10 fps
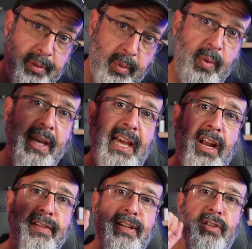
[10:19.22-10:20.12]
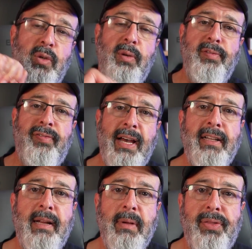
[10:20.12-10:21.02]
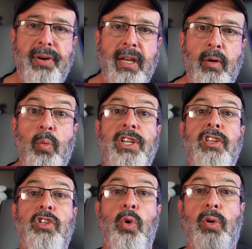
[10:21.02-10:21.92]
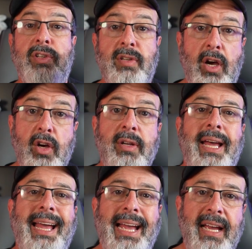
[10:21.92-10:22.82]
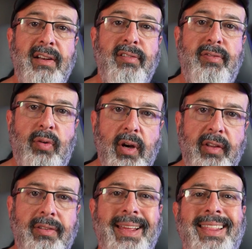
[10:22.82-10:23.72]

we head over to file number 3, which is your tone and voice.